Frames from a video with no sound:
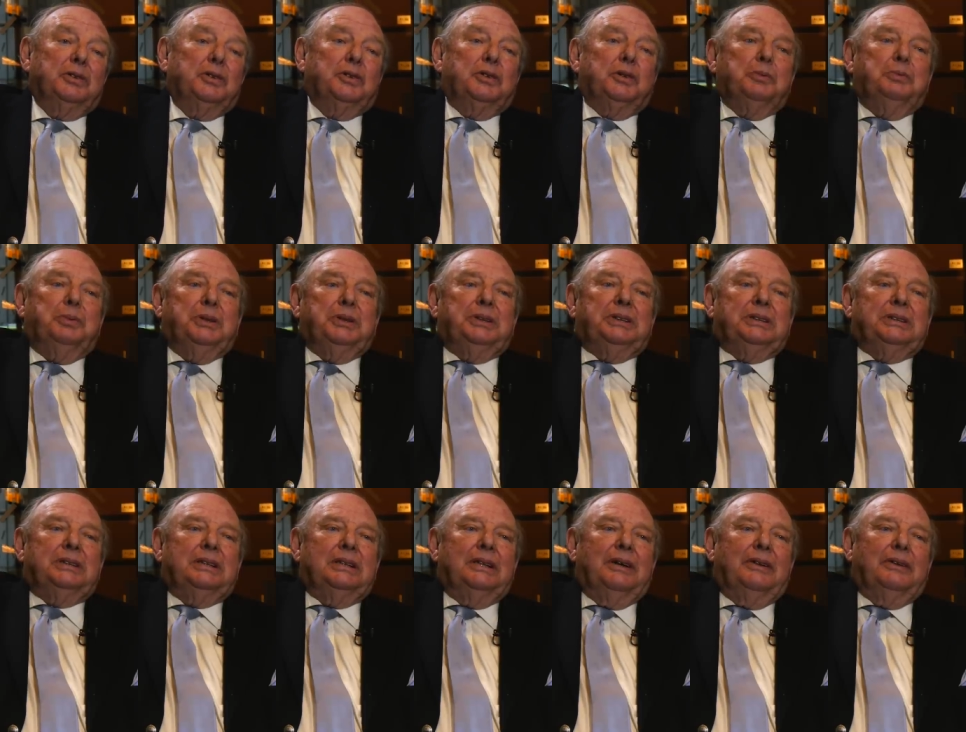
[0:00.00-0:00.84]
or to put
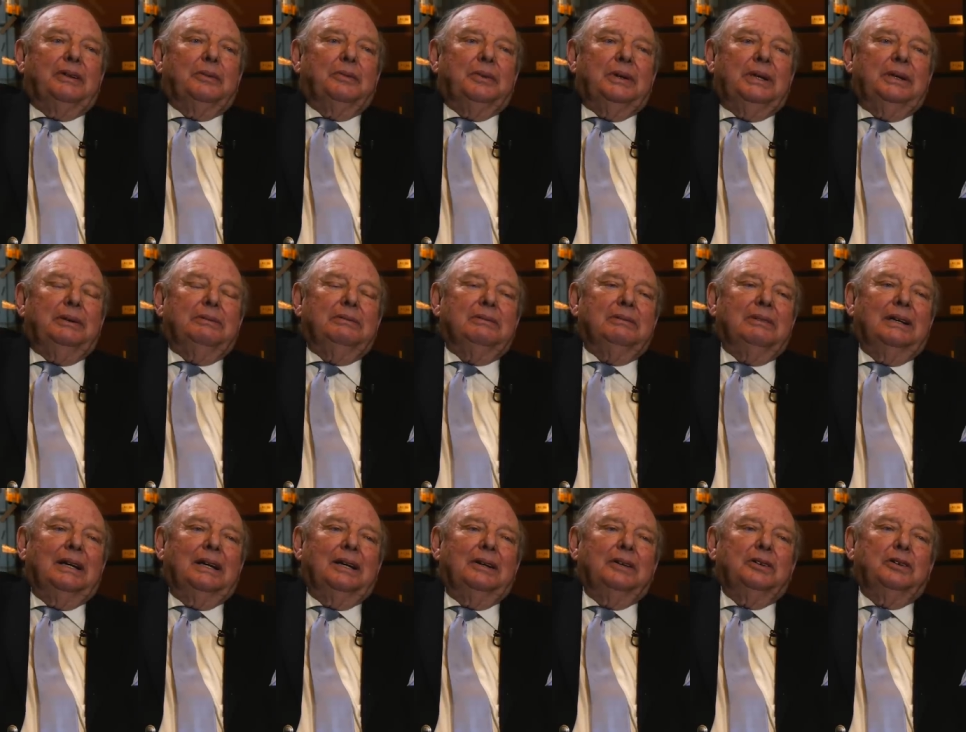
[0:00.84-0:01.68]
it another way
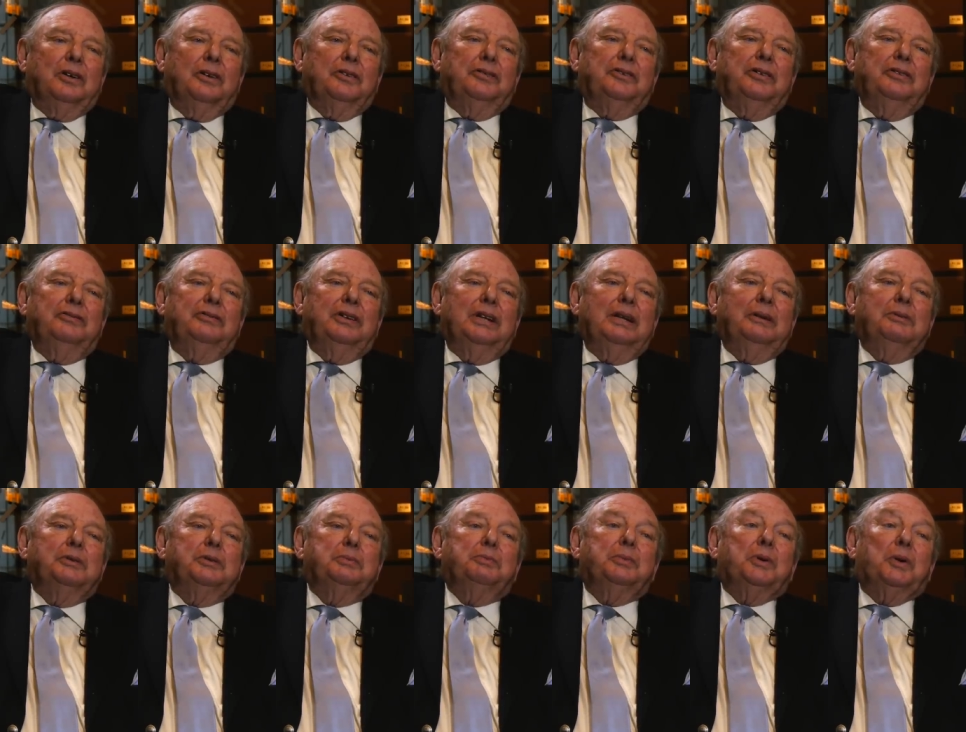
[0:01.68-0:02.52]
round, Godfrey
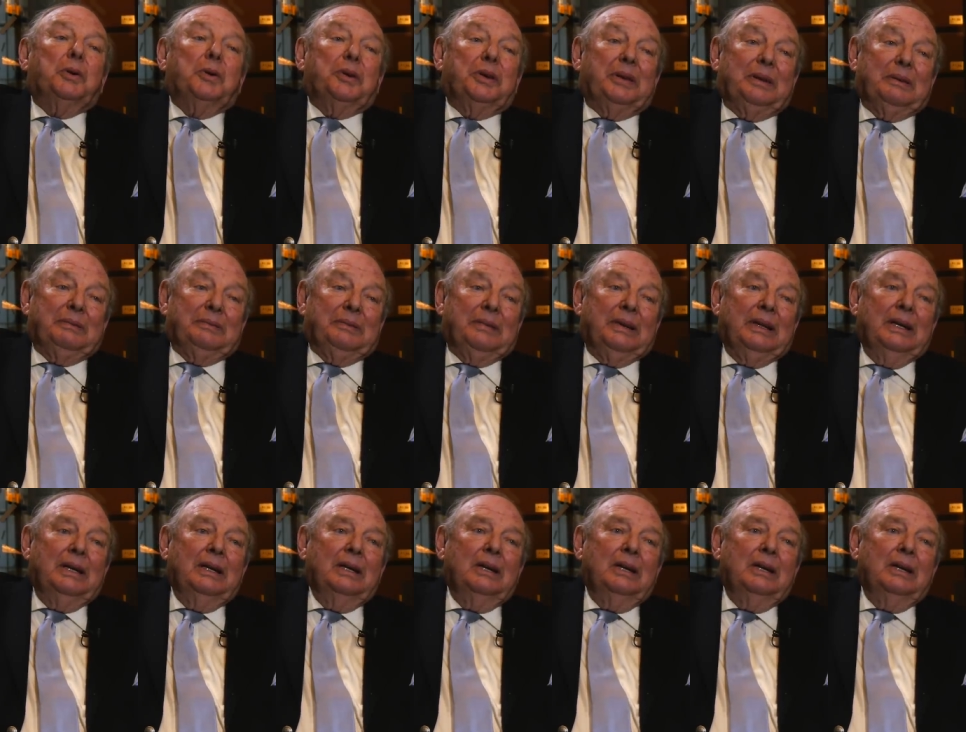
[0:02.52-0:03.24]
Phillips bought them.